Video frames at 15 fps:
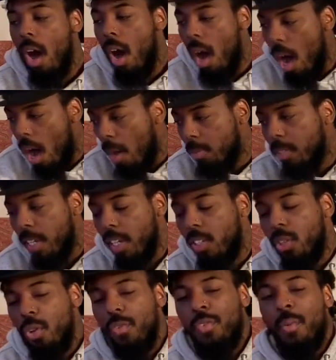Um, stay
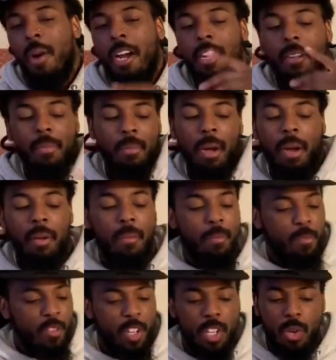tuned for my, my
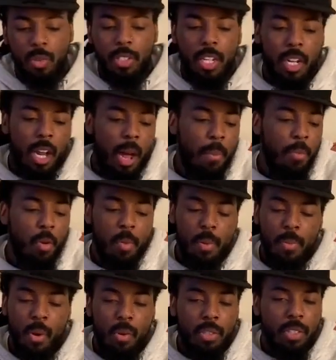videos that I'm going to be
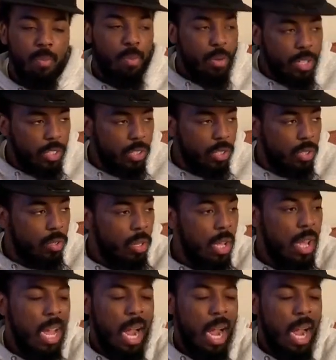posting pretty soon.